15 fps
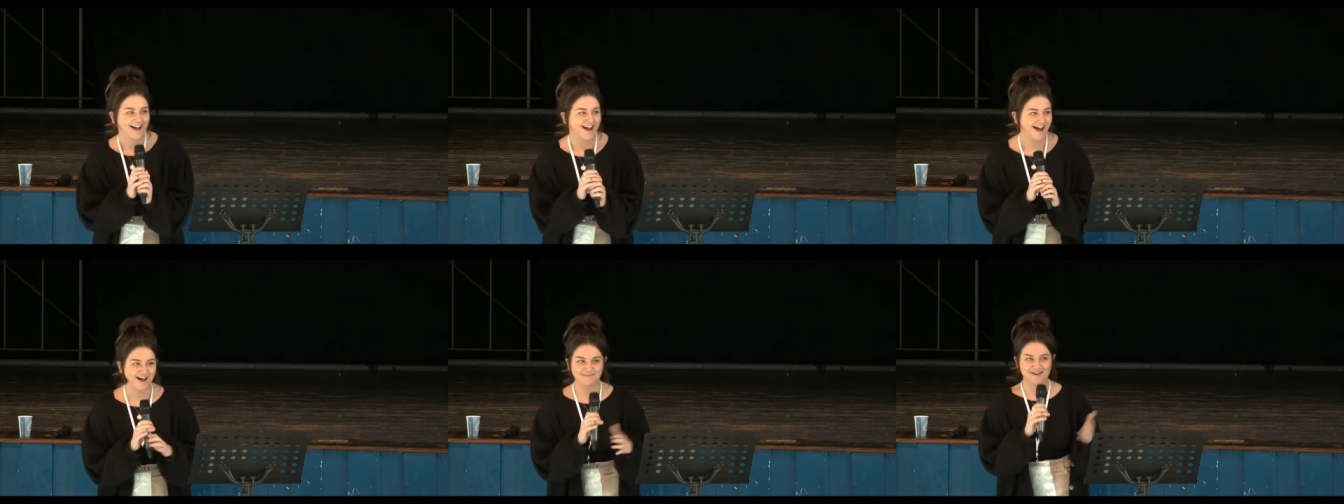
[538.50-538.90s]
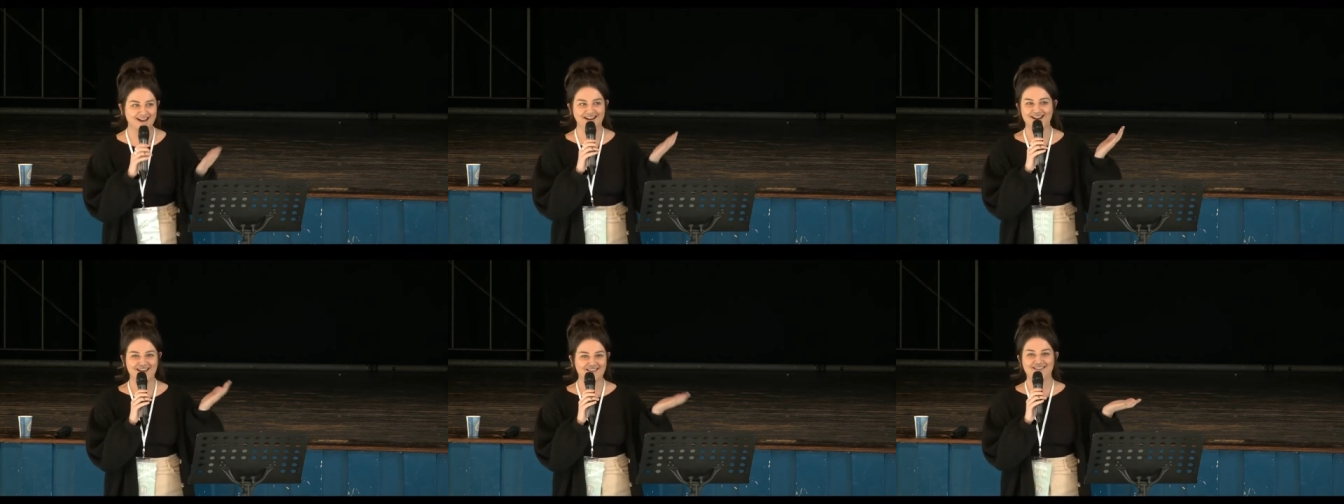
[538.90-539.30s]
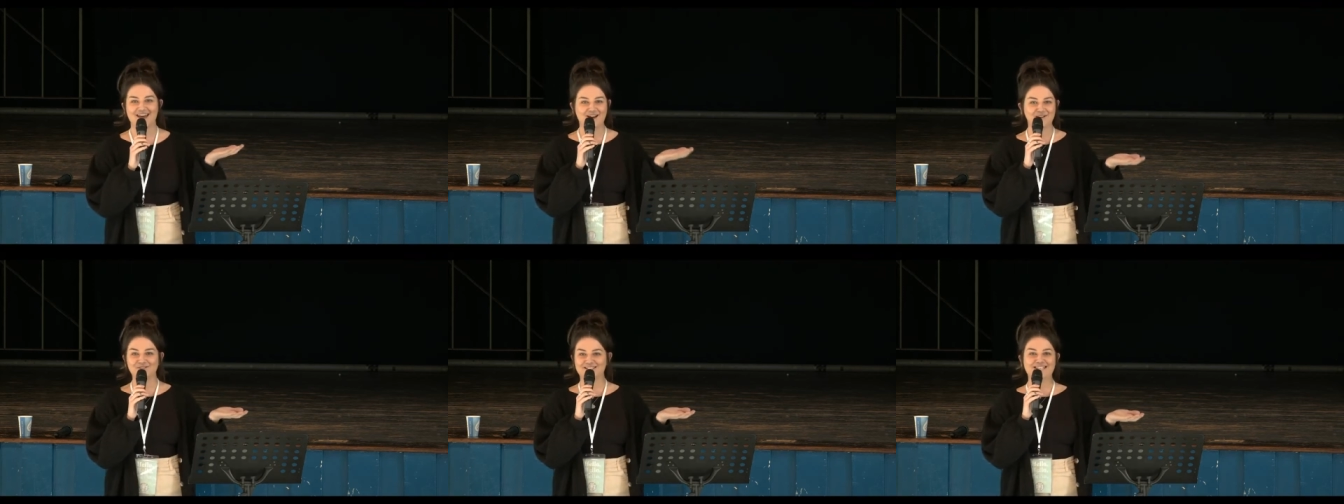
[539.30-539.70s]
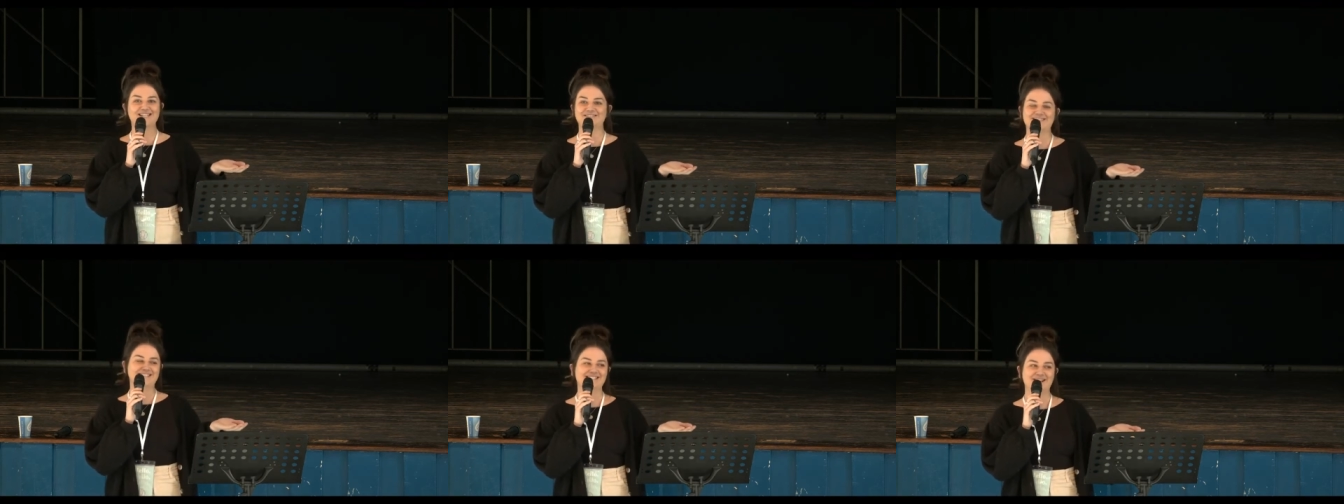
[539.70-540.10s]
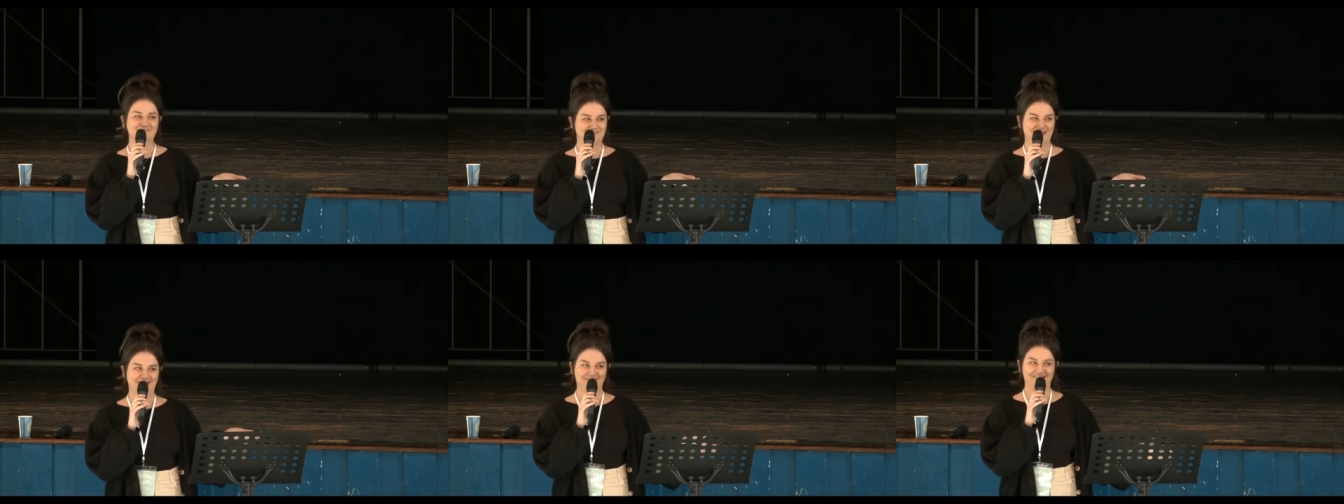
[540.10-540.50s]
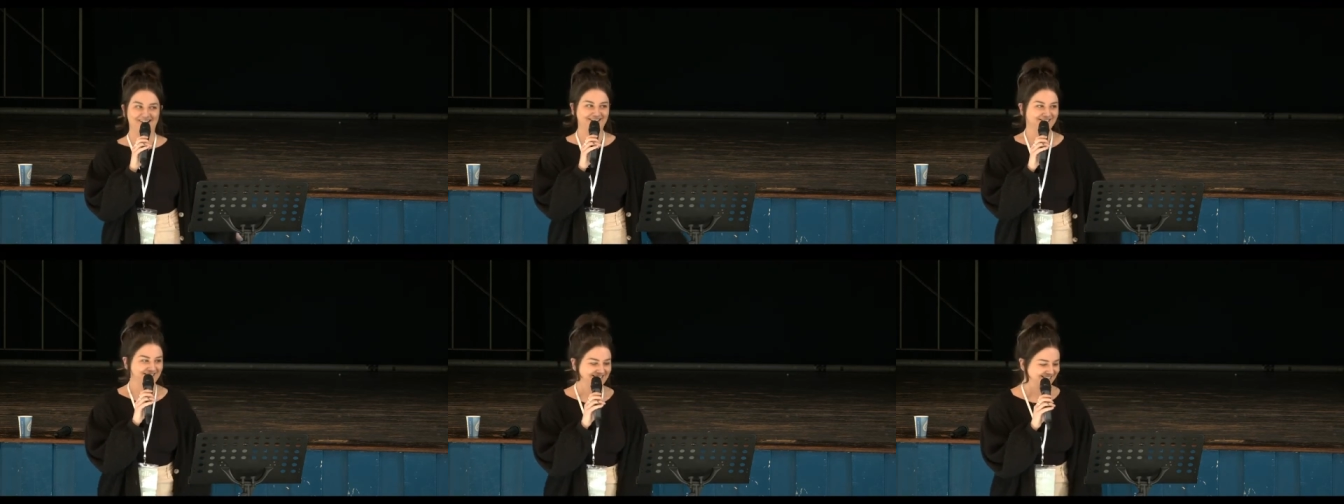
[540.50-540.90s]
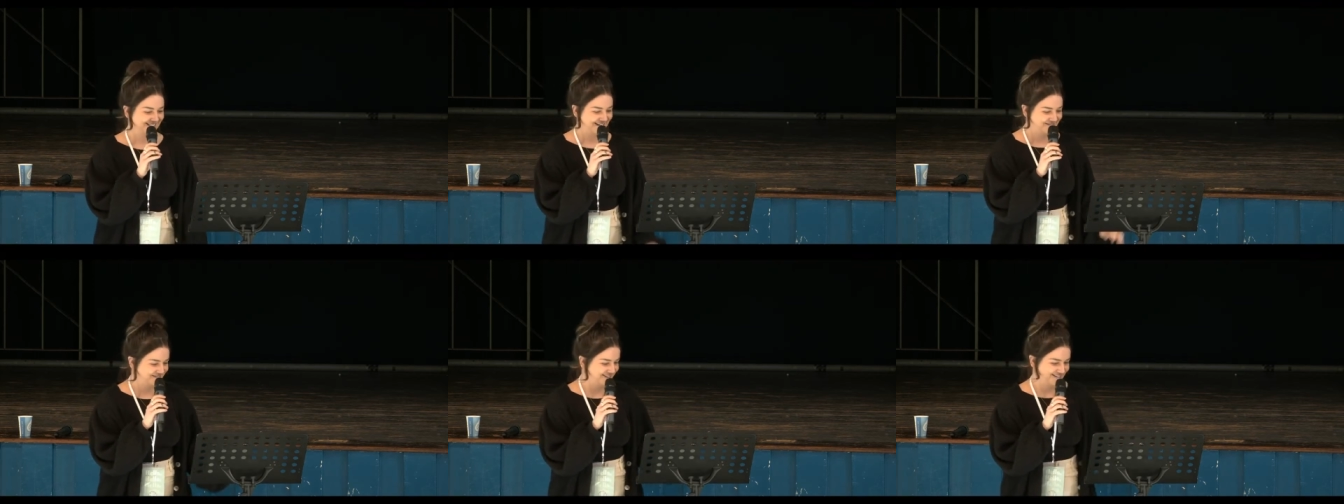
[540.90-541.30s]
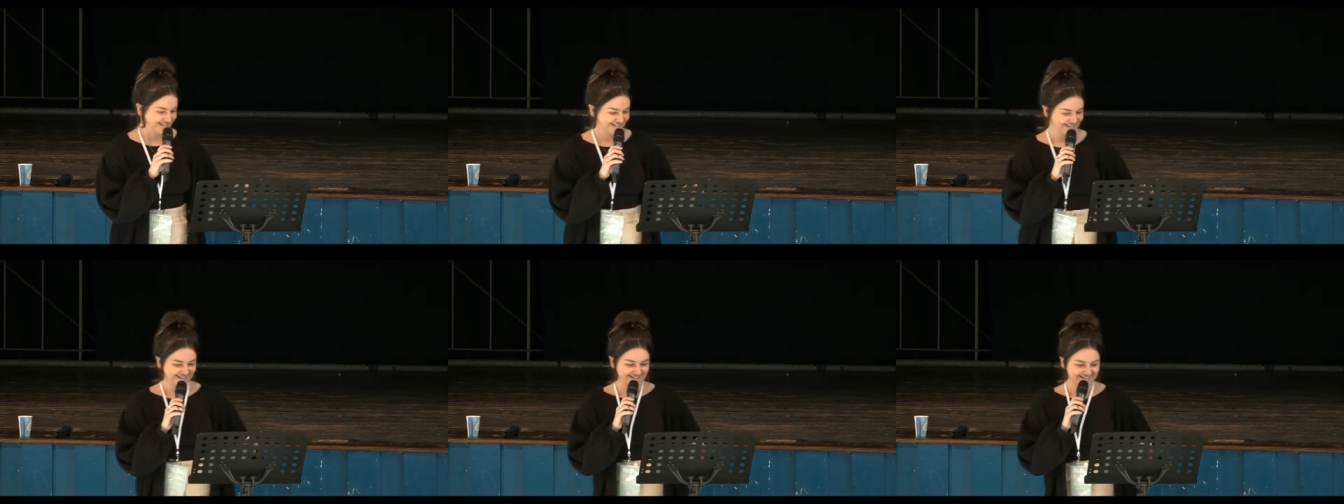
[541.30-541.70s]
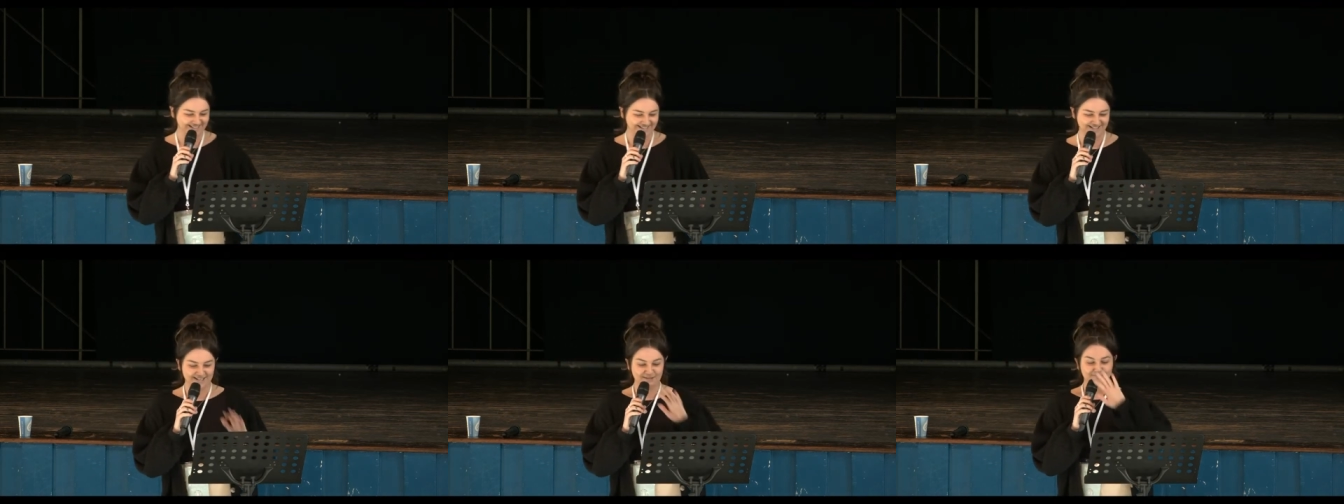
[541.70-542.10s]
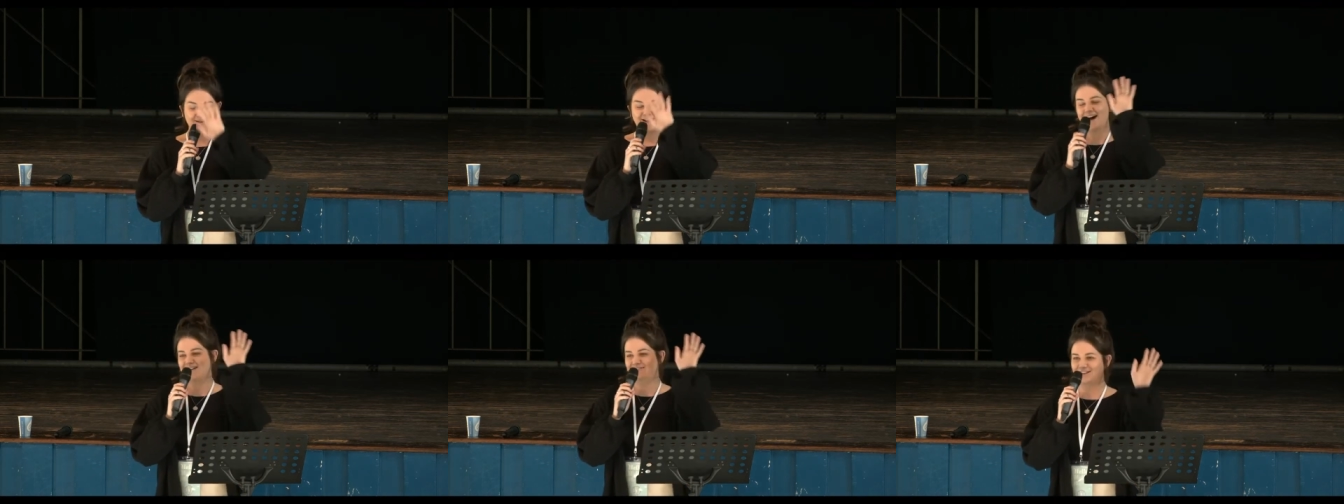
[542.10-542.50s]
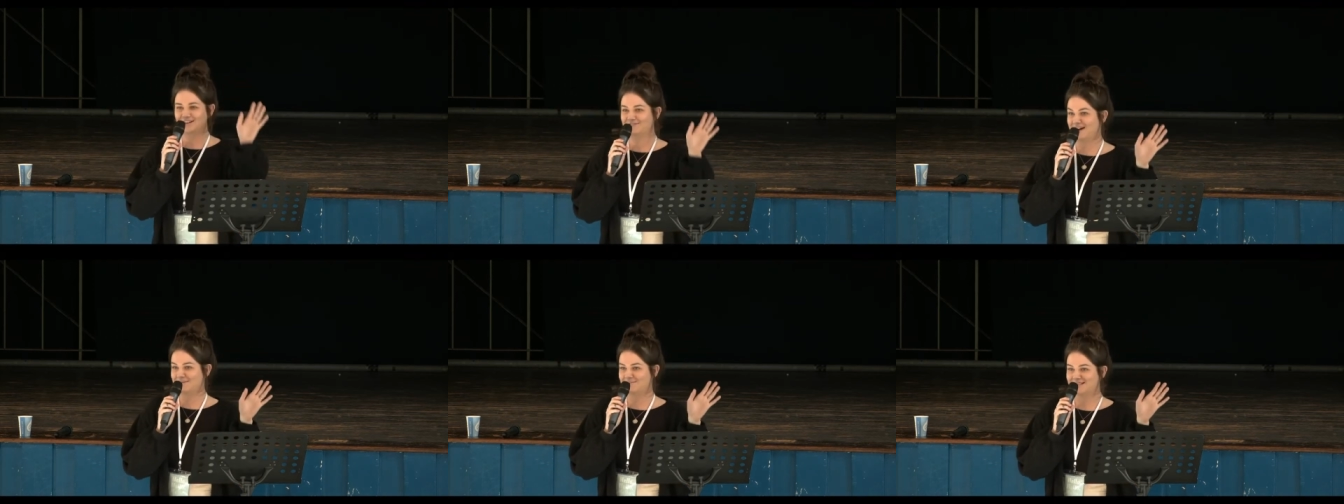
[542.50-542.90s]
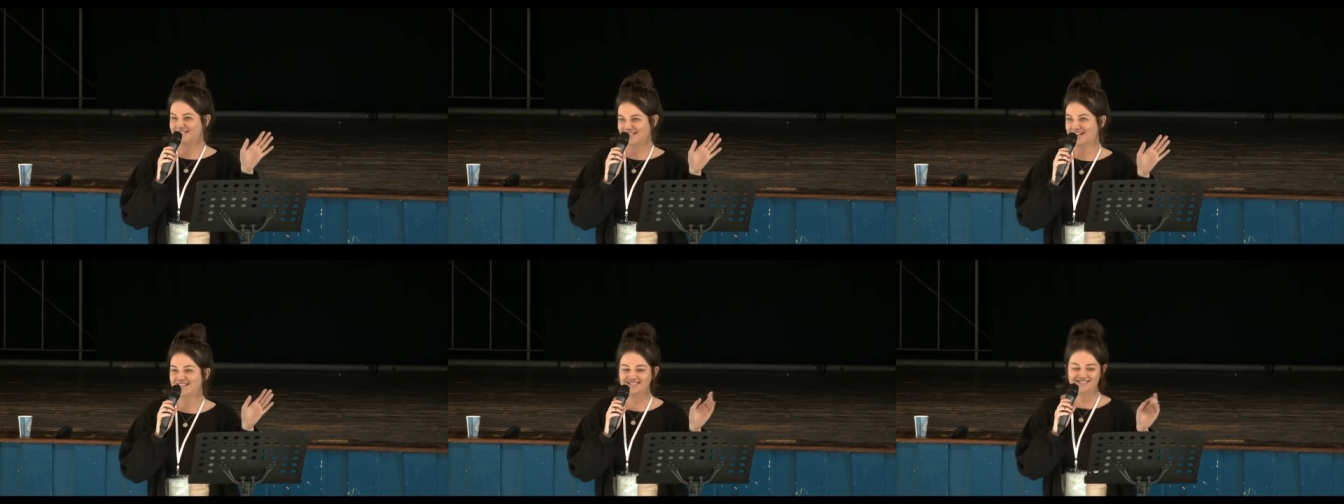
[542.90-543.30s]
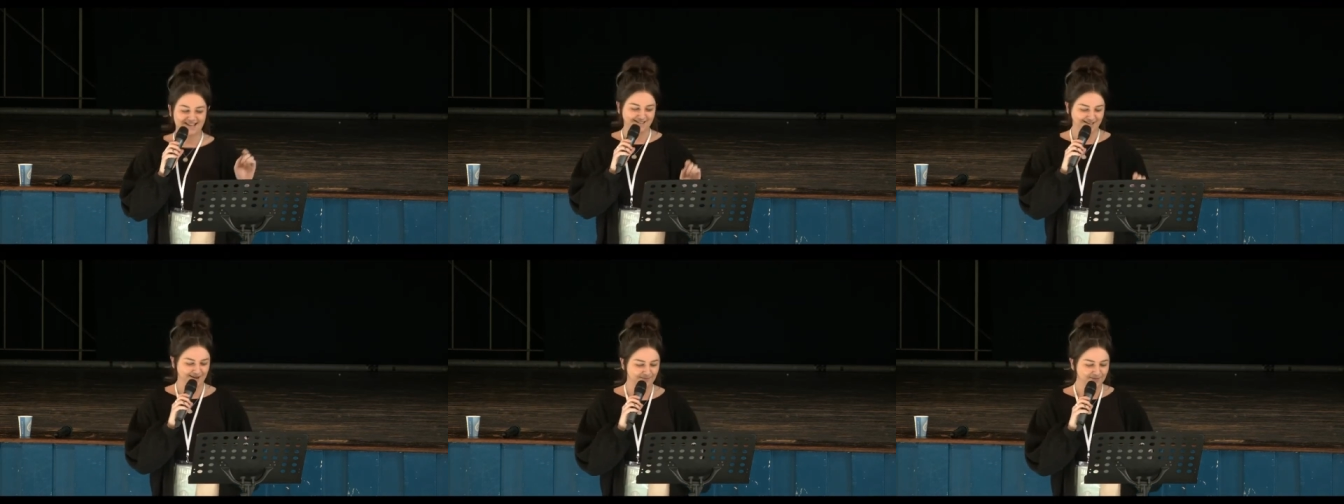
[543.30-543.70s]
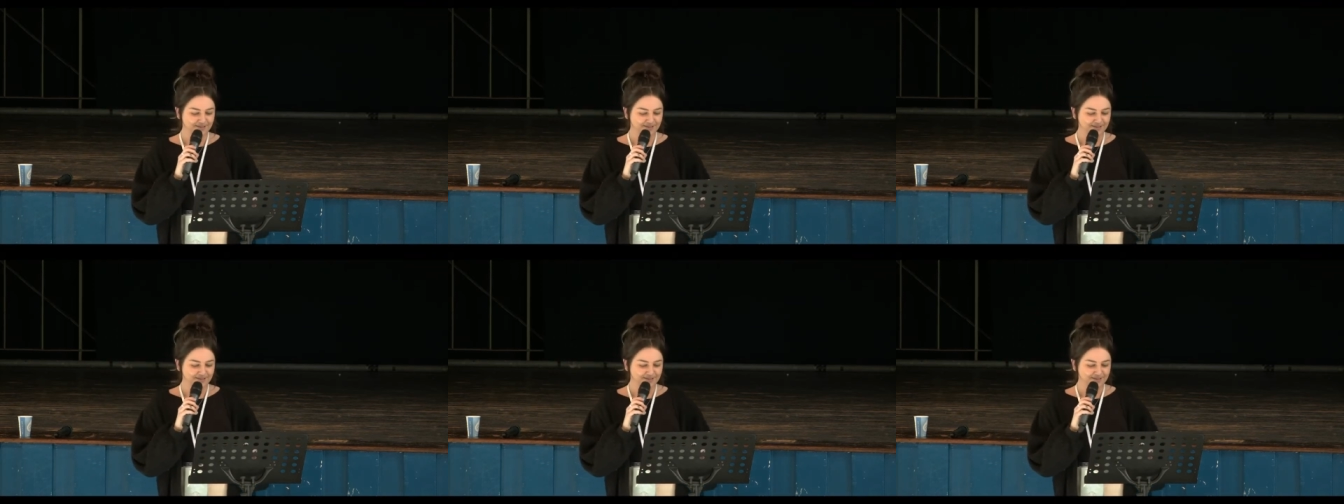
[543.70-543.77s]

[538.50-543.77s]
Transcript: I mean, they're obviously doing something right, trying to sell me this this this perfect family dinner setup.